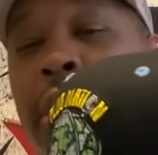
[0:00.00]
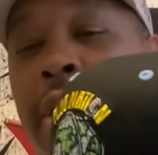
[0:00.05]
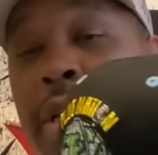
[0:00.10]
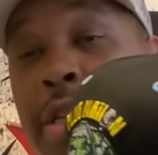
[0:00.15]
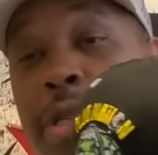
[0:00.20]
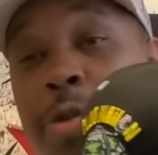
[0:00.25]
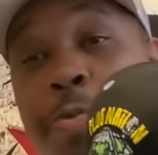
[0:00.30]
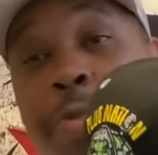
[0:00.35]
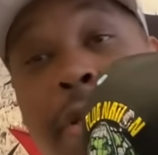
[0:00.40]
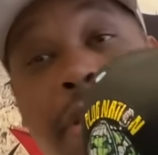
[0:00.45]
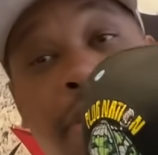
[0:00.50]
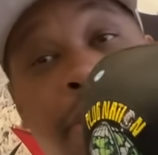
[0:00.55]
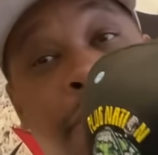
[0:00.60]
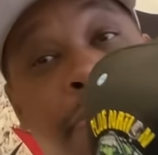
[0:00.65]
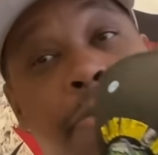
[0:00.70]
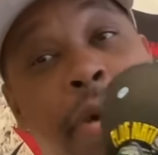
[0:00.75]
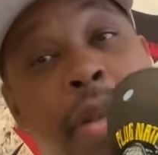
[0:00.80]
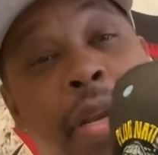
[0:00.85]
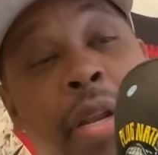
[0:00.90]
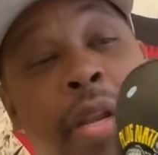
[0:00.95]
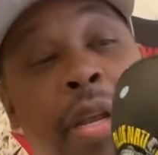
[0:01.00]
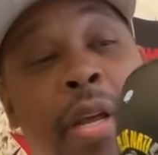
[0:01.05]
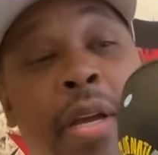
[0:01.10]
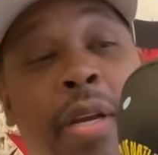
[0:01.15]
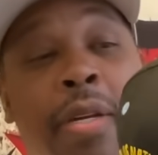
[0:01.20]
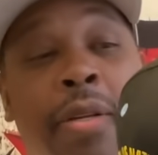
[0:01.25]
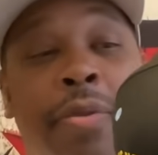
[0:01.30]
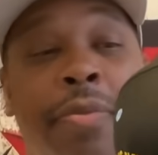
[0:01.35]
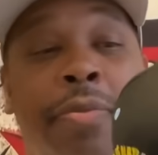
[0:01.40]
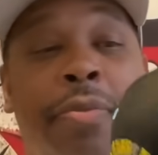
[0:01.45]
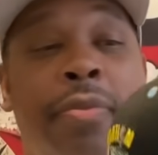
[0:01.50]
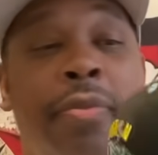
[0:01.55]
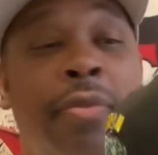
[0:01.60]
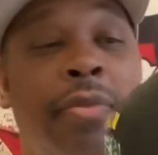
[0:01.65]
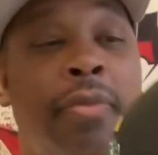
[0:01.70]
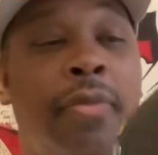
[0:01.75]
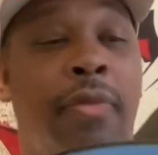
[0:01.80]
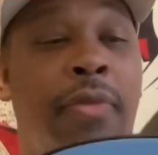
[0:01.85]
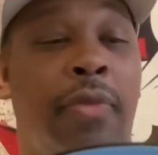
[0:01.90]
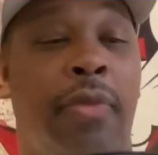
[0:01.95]
He's spending some money now
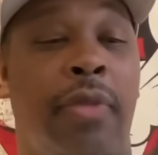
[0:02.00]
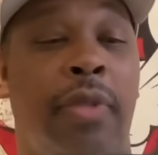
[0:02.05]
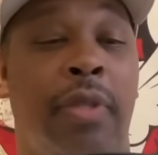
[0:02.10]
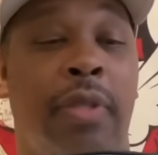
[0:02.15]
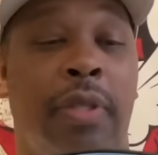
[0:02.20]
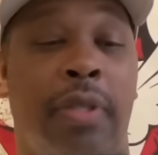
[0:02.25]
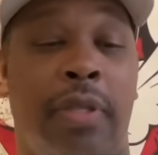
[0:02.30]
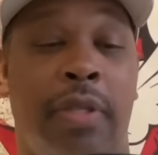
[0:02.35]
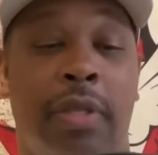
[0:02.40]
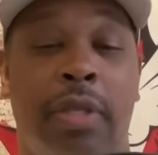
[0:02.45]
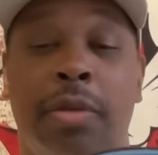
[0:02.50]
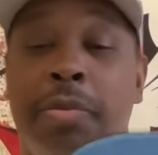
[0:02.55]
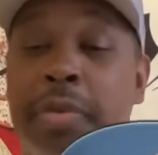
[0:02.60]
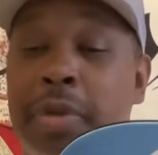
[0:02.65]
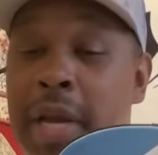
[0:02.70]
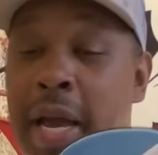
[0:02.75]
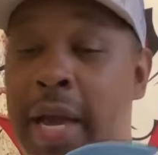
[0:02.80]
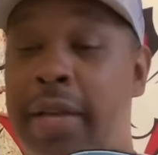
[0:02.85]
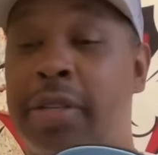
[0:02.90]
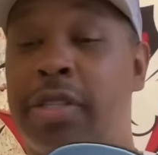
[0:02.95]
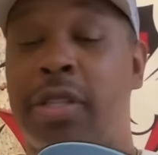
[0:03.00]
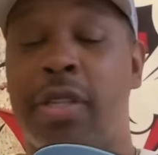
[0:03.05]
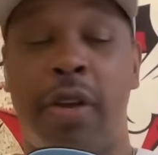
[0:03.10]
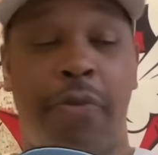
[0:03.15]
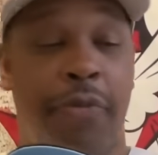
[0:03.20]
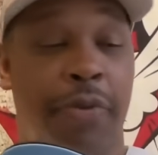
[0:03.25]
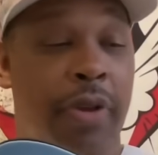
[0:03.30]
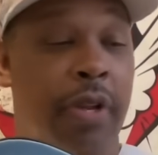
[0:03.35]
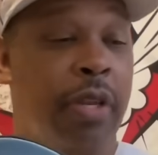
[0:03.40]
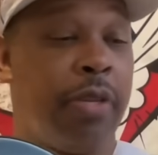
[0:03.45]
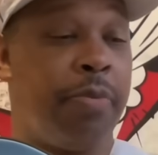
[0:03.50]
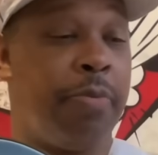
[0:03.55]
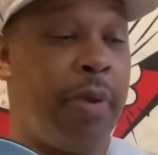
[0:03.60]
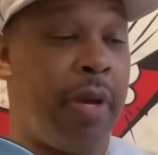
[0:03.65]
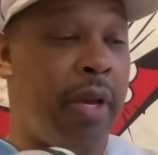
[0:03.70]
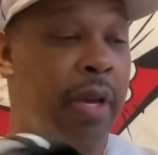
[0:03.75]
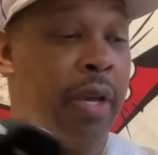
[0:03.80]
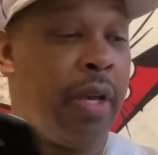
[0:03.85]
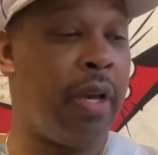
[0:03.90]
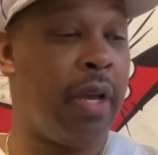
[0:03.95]
some nice stuff here this
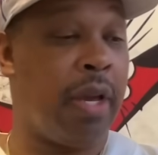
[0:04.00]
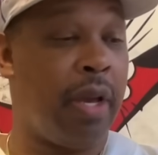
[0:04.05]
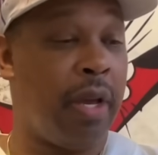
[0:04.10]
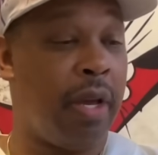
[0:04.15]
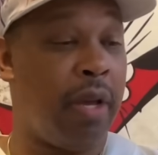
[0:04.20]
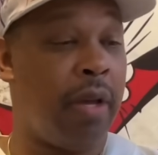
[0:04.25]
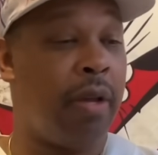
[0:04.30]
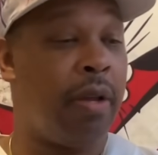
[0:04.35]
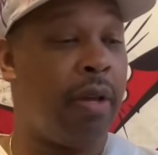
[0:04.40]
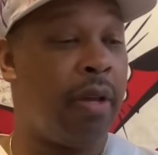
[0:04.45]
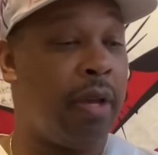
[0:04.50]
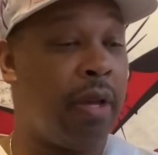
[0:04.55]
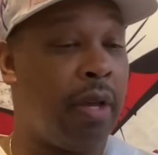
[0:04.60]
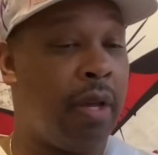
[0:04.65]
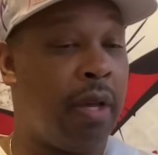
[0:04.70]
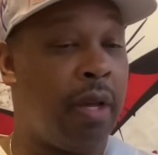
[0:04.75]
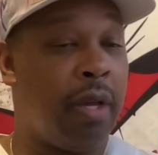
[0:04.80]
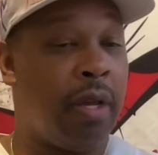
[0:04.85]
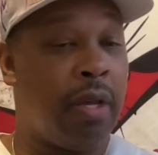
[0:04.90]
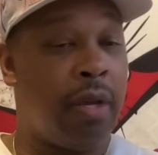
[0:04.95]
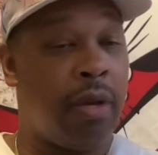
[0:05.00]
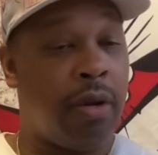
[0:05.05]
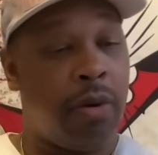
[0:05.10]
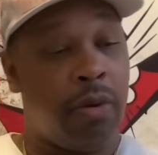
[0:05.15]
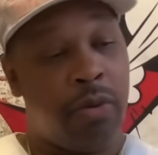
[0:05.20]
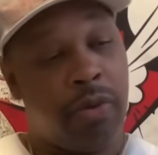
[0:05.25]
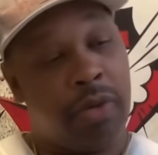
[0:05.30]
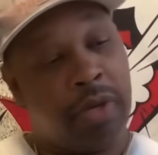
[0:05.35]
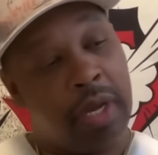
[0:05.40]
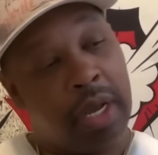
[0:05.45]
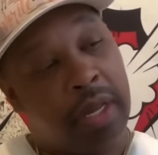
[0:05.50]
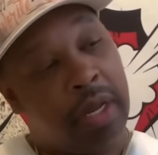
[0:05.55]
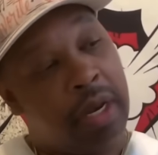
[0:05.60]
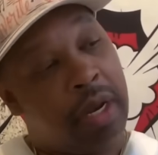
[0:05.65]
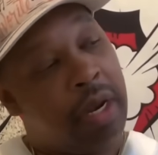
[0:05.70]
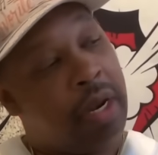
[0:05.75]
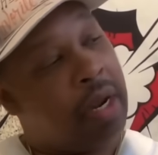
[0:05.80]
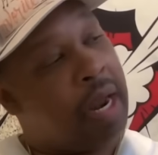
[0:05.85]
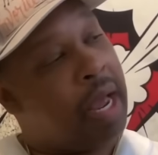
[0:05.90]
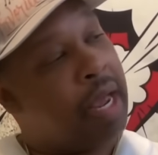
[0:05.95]
man have. Sent him
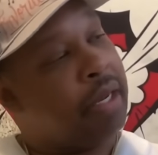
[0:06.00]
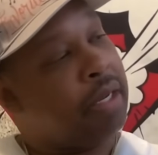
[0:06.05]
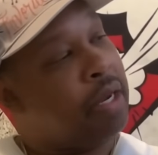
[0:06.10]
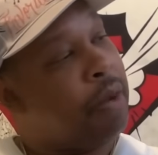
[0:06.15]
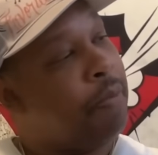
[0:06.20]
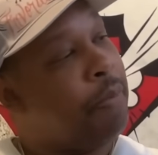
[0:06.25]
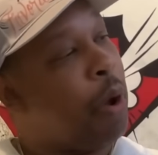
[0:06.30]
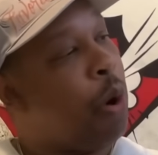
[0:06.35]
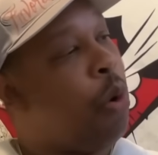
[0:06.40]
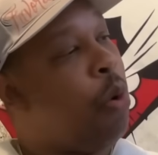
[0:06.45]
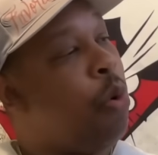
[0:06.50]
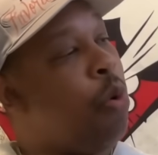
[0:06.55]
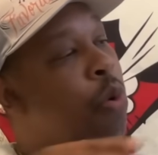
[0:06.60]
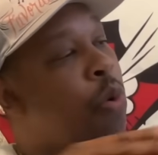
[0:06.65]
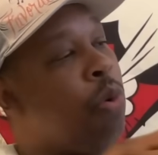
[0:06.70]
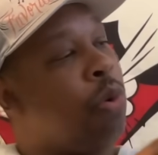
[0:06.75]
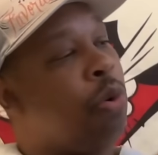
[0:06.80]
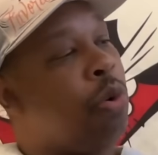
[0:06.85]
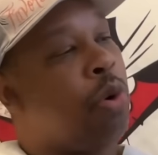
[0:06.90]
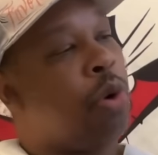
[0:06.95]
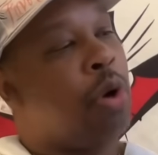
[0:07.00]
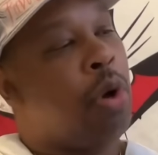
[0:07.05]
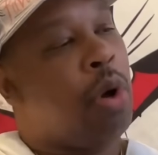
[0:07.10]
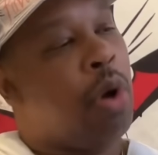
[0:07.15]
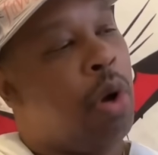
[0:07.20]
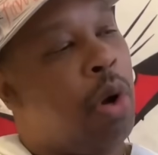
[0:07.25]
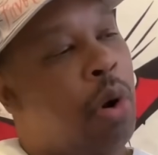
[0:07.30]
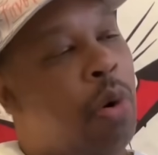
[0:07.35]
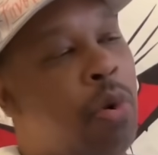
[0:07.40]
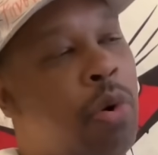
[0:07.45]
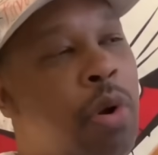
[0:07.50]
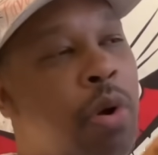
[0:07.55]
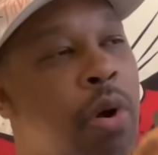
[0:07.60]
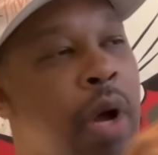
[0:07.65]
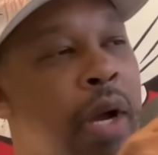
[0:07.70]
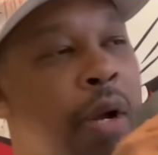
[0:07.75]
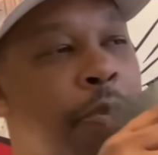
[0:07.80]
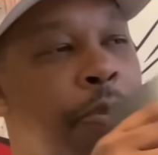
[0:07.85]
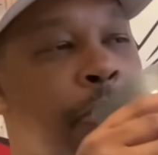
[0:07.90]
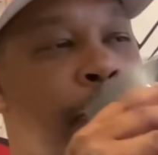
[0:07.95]
a nice little bit. Oh, hold on, I
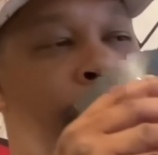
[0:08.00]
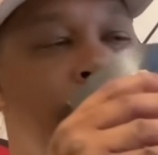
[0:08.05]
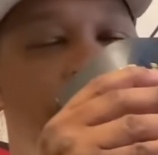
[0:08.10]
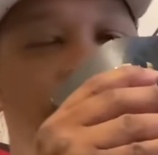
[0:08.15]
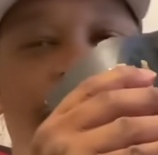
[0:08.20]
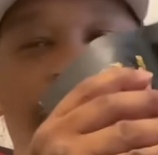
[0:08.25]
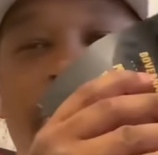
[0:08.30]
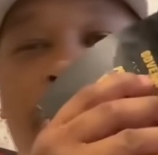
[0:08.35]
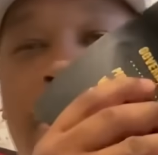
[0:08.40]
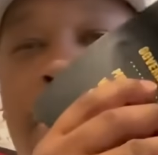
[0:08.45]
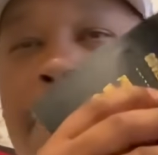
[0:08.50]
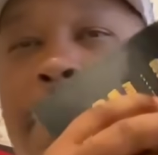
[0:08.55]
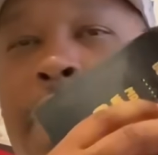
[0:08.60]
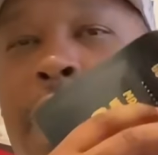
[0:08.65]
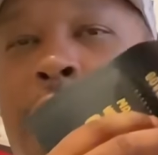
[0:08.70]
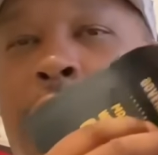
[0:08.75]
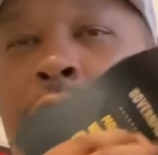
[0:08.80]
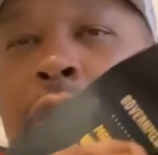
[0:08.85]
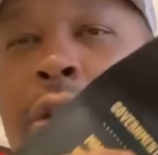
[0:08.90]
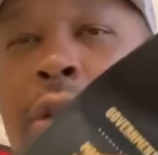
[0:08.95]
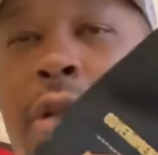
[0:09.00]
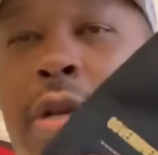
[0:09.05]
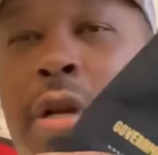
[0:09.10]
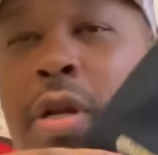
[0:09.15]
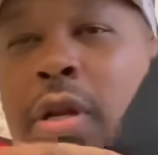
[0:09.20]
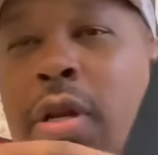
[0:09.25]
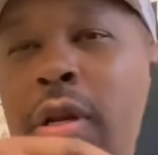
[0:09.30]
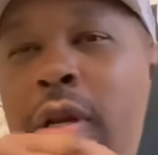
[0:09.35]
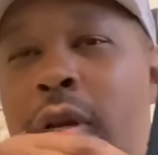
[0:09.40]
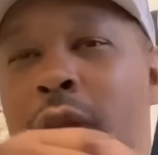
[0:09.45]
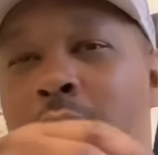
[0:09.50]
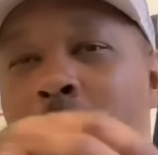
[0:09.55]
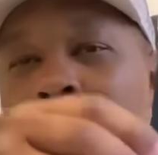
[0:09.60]
can put promote for him. Look, look, look, look, look,